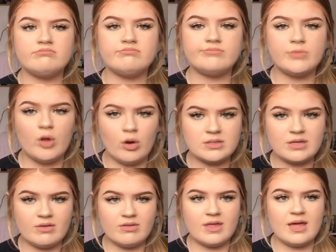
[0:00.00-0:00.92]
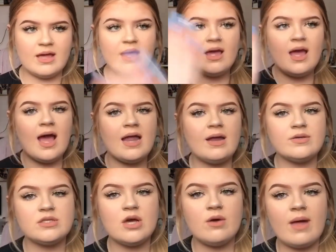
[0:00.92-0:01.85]
lockdown thing. And
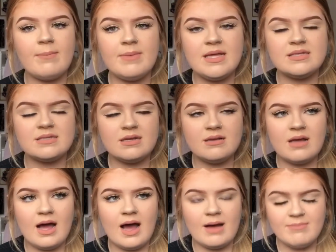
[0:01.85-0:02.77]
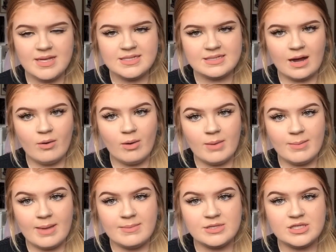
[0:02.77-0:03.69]
so that means I missed out on my
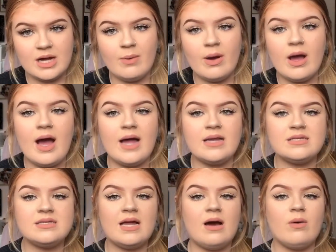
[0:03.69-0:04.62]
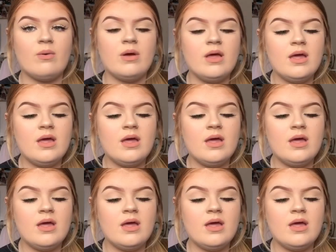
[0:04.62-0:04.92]
baby shower, and now